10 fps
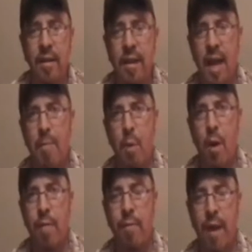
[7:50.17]
Game
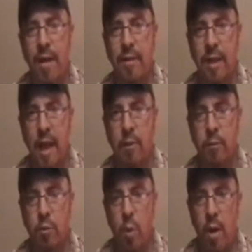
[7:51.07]
Boy Advance games
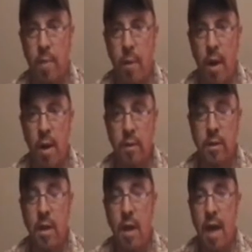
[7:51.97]
for
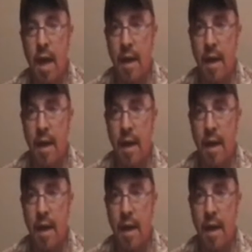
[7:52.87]
$20,